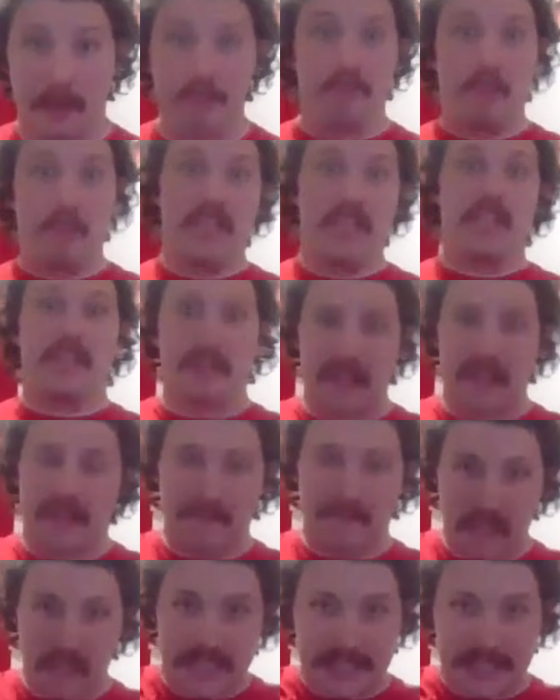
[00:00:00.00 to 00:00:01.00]
a big, like
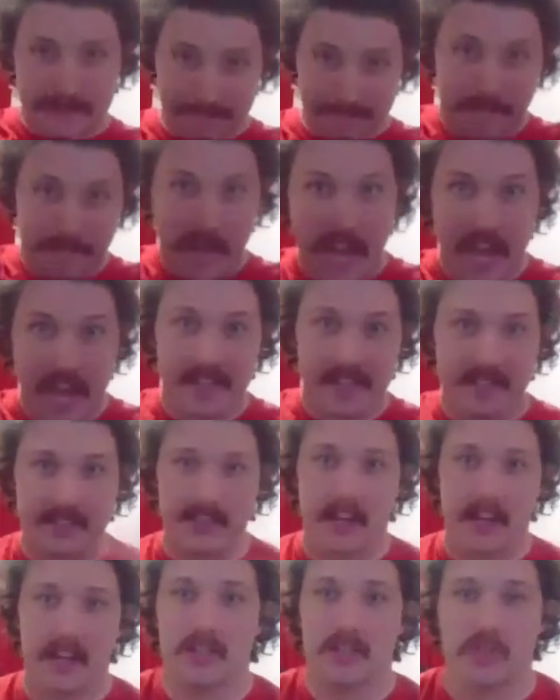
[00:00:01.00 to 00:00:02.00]
fucking mad
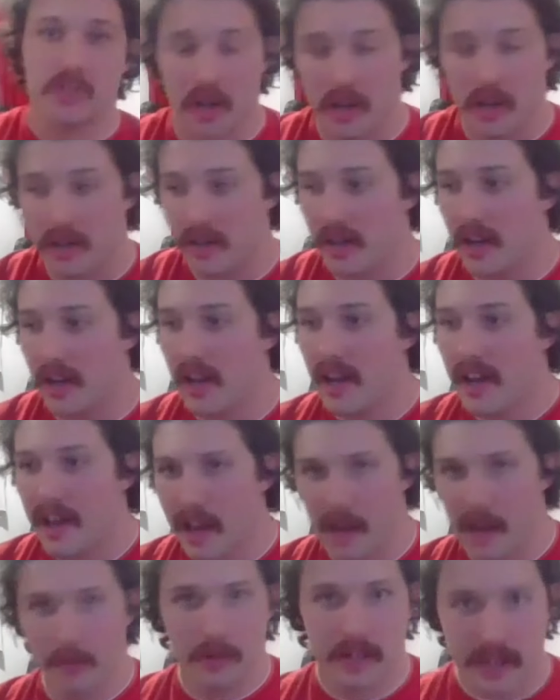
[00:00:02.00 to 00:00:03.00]
stage show,
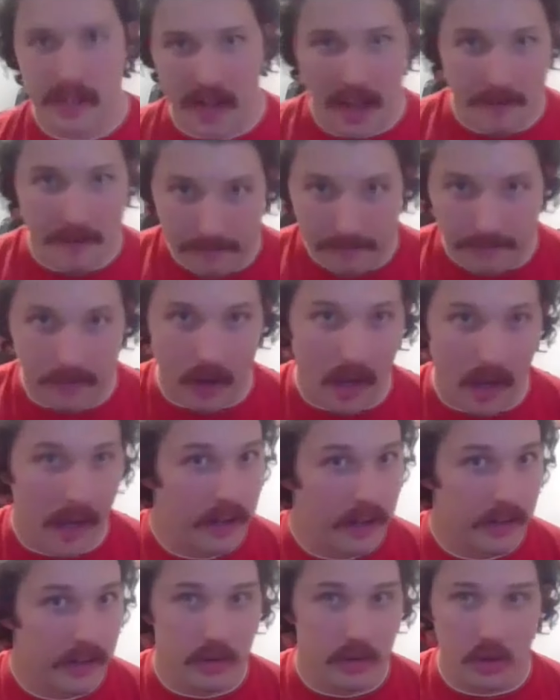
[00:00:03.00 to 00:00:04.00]
and we didn't have
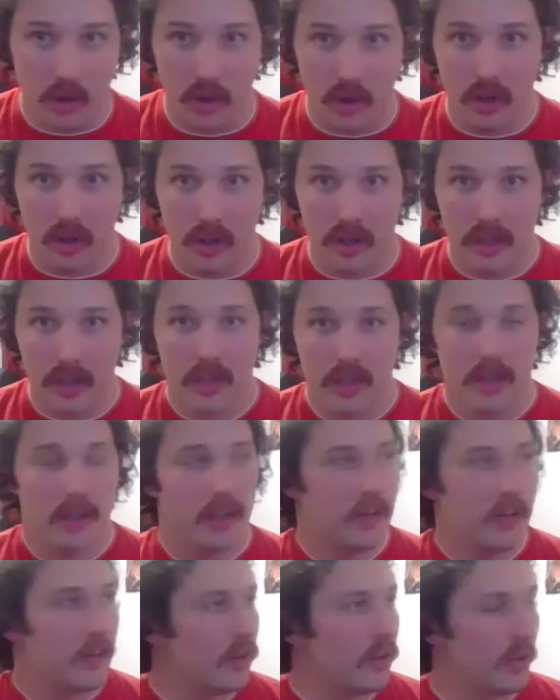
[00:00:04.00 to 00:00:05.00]
fire or
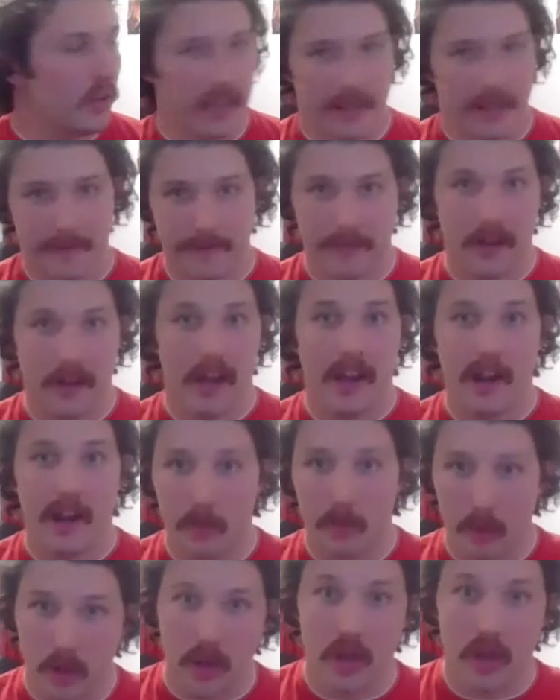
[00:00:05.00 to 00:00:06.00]
like
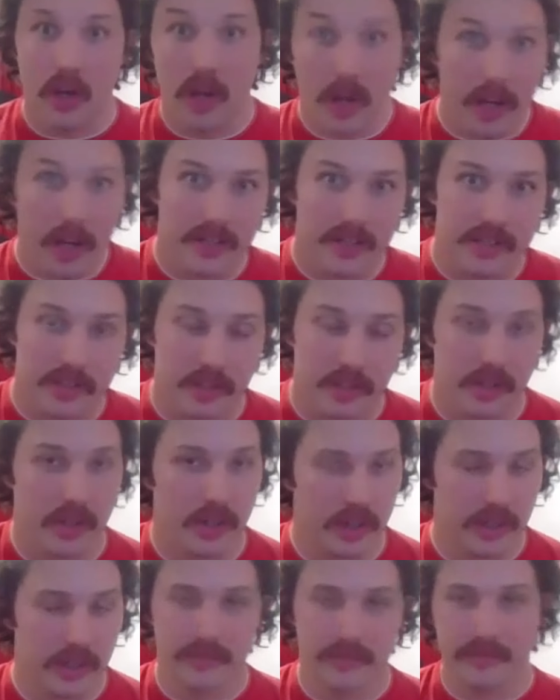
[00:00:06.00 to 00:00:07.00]
fireworks
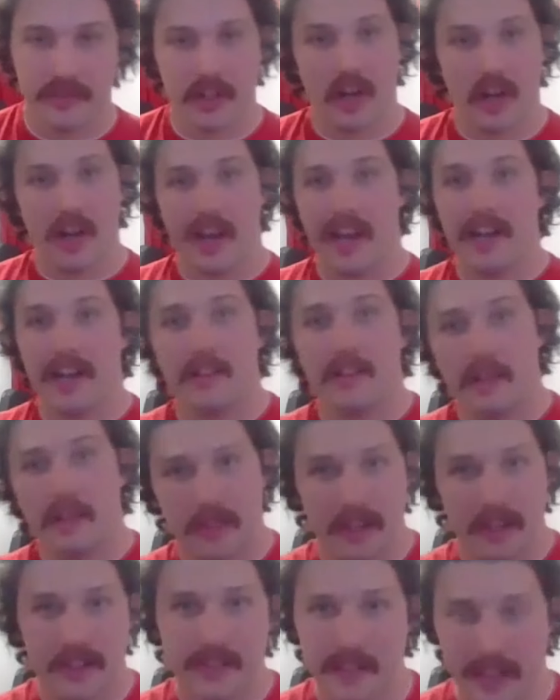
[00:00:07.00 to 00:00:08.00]
or, you know, any of
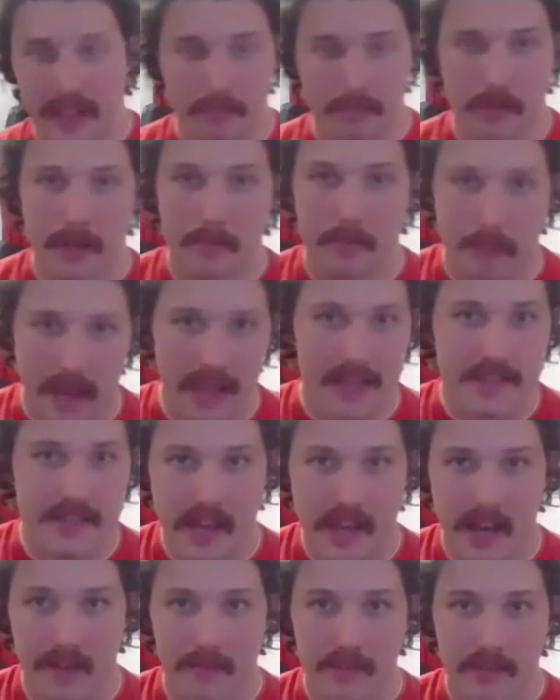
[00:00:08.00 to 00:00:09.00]
the things that like big
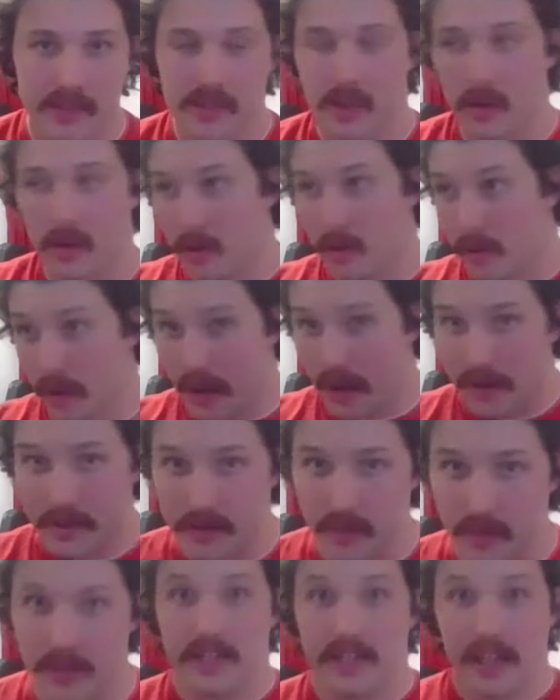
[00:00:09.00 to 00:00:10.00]
bands have. So I
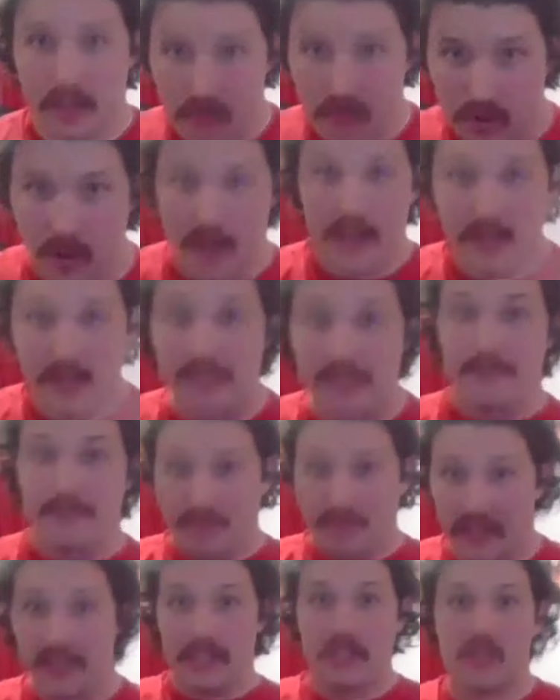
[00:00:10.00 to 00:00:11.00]
was always like trying to like
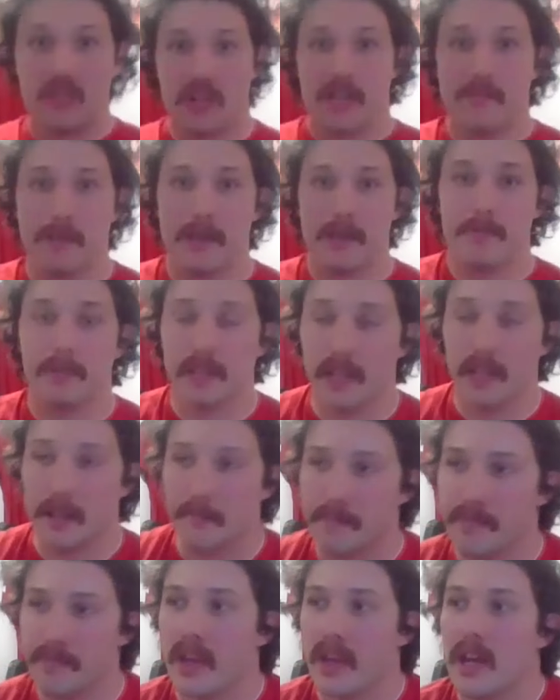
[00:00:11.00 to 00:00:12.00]
fucking G people up.